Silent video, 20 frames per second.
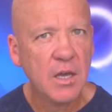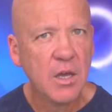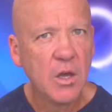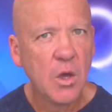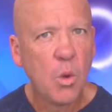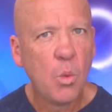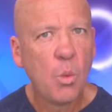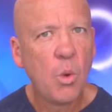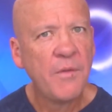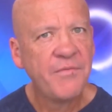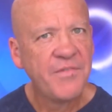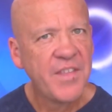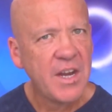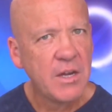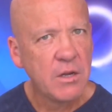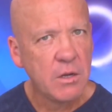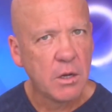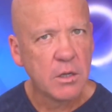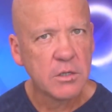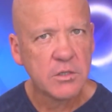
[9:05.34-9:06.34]
What they're
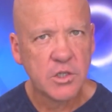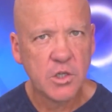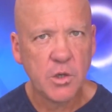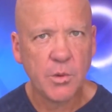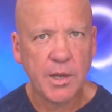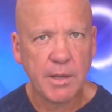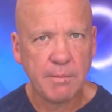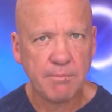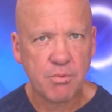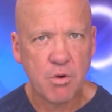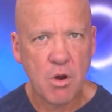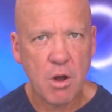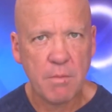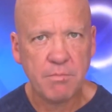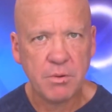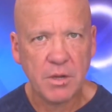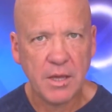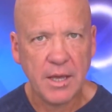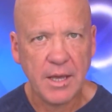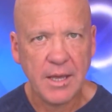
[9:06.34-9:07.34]
not doing
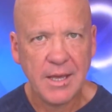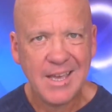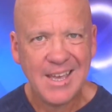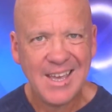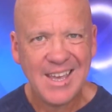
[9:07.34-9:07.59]
properly